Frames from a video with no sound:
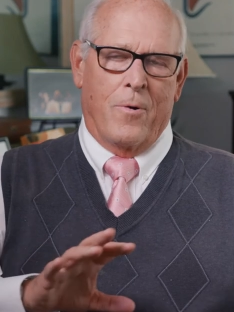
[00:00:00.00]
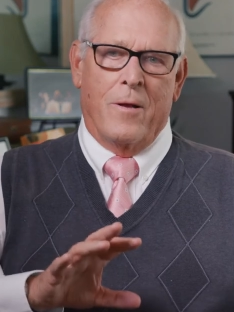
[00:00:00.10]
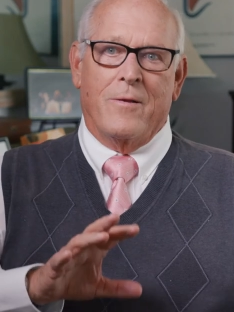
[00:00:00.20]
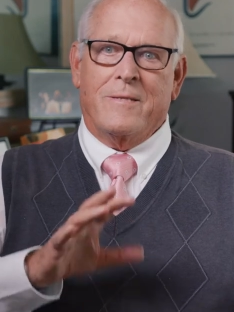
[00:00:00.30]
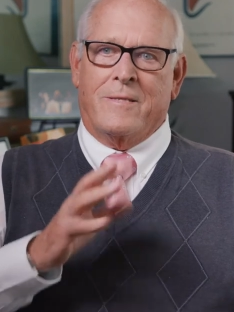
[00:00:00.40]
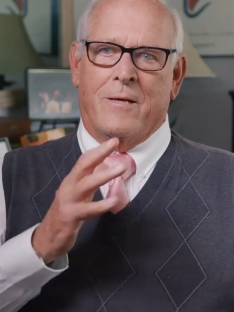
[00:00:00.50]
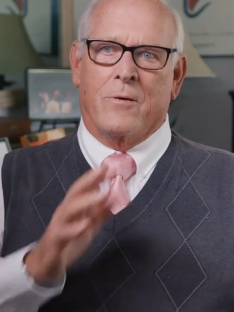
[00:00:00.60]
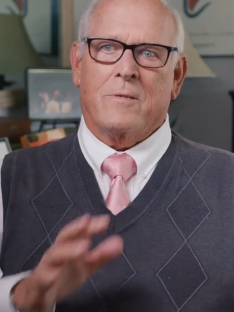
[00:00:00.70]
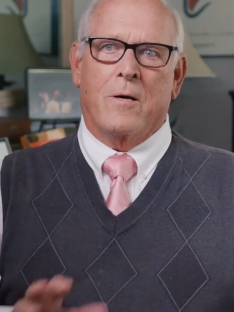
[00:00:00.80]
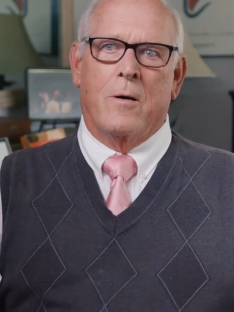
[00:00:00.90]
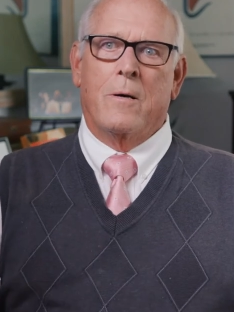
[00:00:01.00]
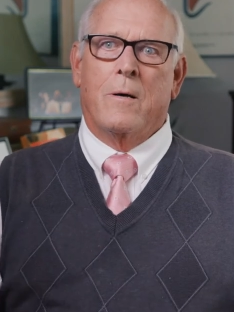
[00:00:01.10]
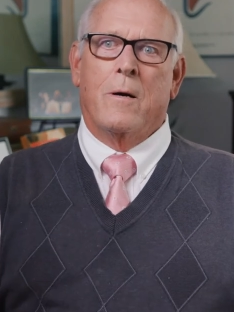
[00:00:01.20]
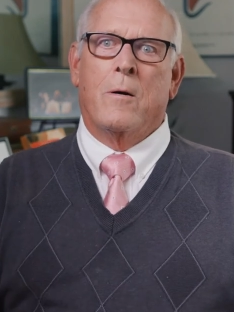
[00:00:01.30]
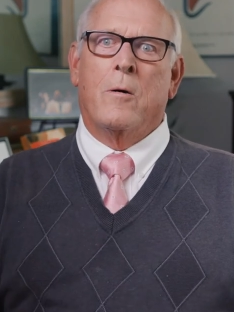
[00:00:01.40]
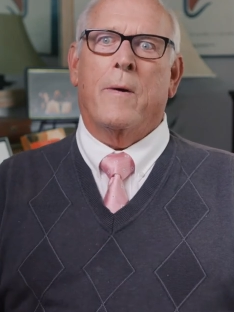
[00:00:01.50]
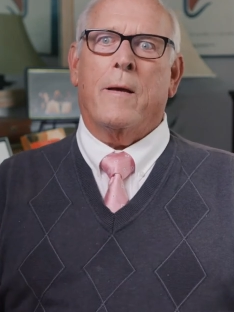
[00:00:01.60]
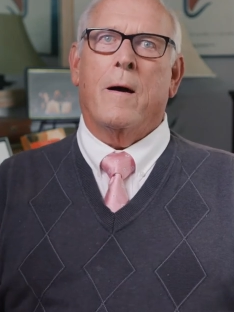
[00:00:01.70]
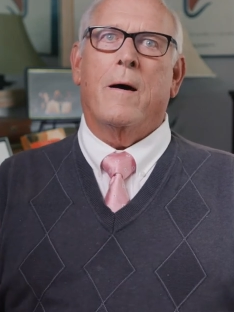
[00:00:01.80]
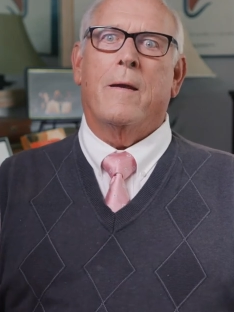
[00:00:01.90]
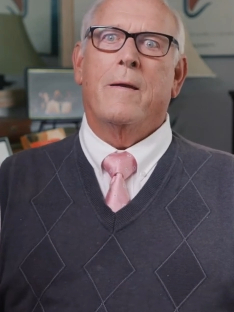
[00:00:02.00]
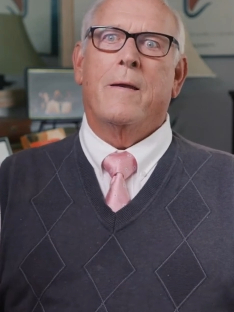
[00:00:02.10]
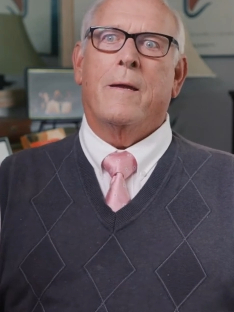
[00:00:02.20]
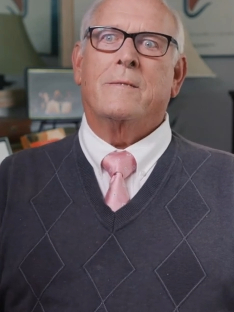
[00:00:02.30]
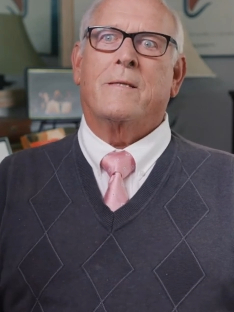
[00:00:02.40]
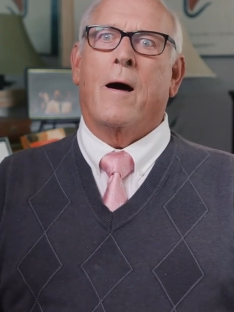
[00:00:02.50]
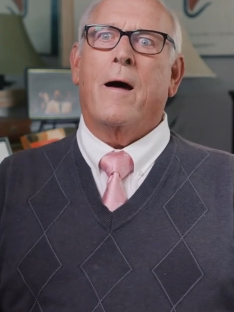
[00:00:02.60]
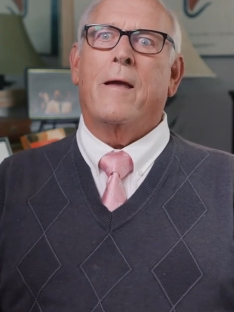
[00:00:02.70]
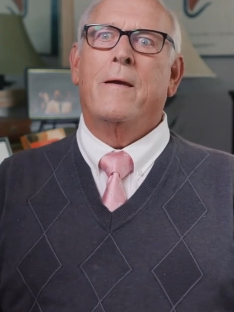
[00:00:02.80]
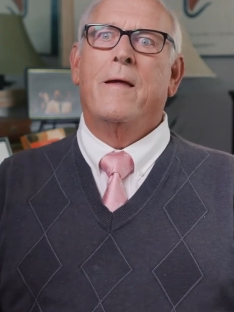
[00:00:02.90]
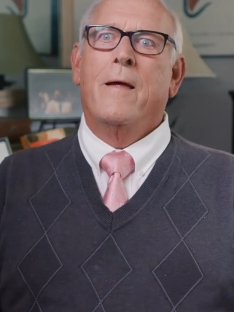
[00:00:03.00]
Well, she goes, oh my God, he's died.